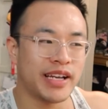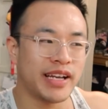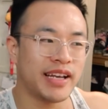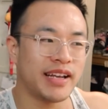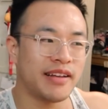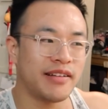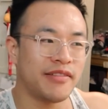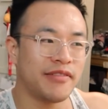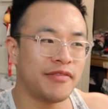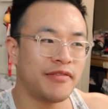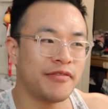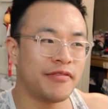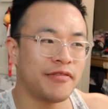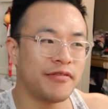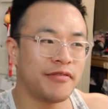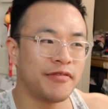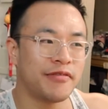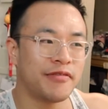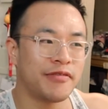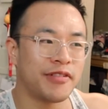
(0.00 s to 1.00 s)
read
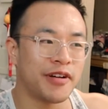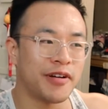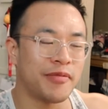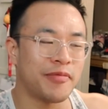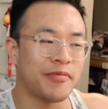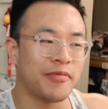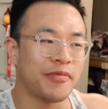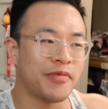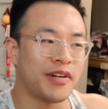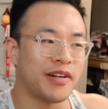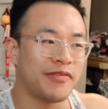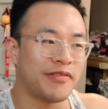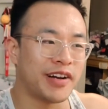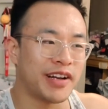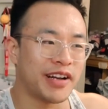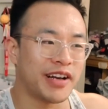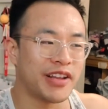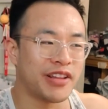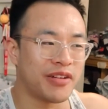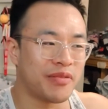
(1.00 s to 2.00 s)
from
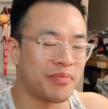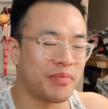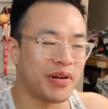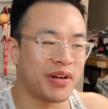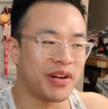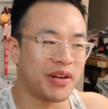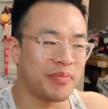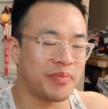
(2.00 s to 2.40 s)
what other